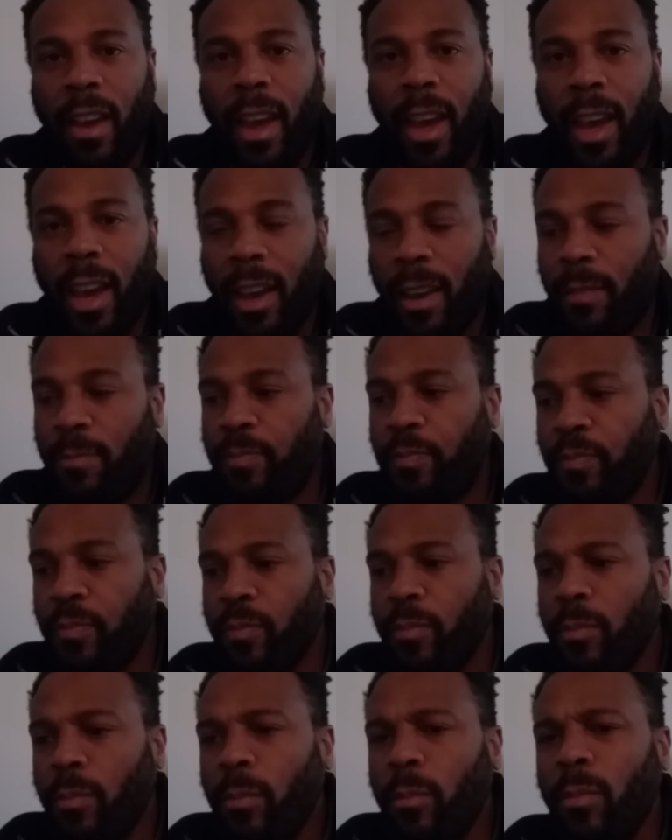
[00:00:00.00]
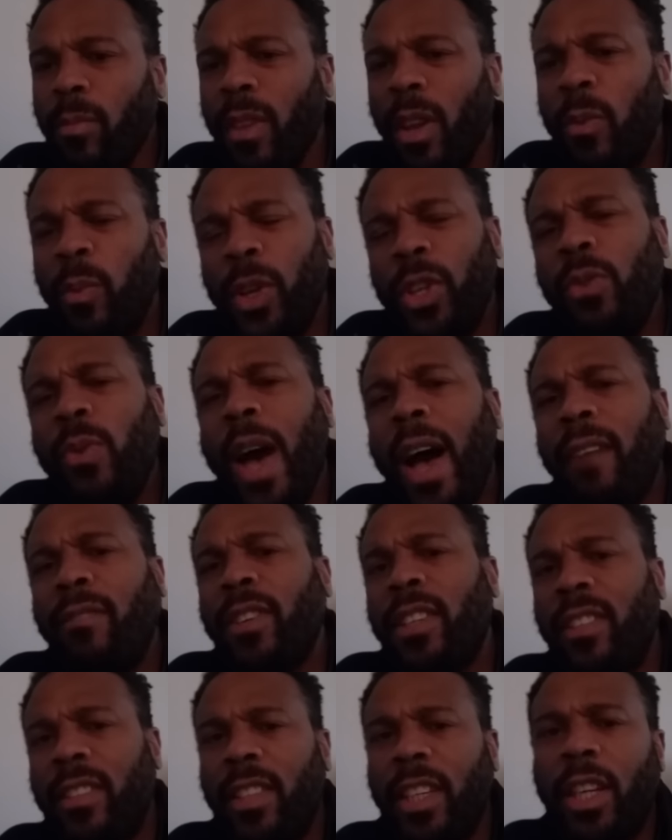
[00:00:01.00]
And when you have
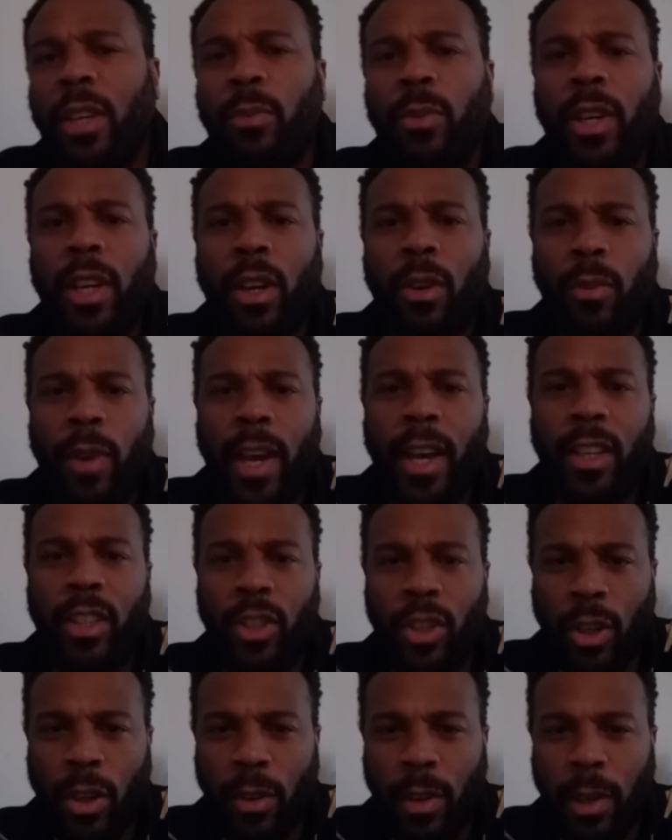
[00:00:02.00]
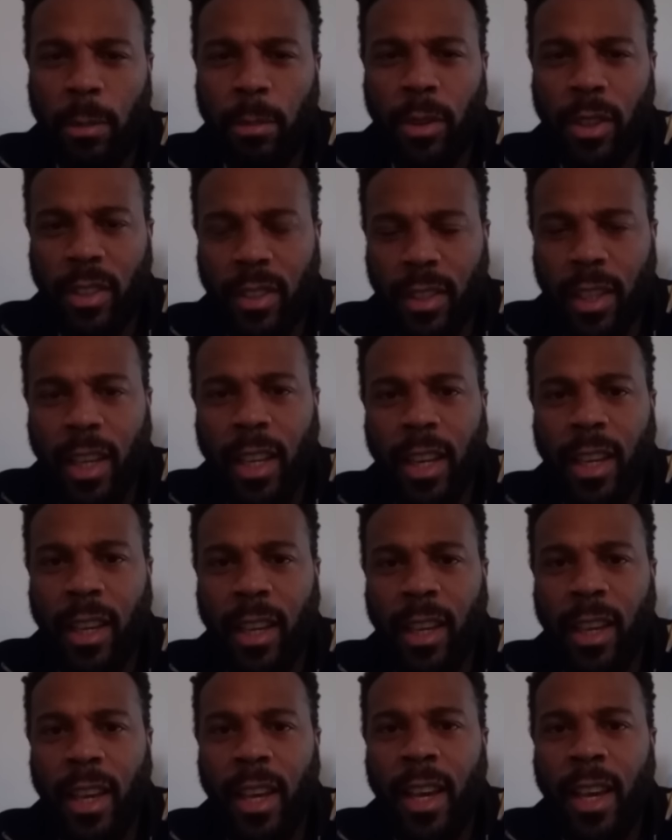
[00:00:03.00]
a secret grand jury proceeding,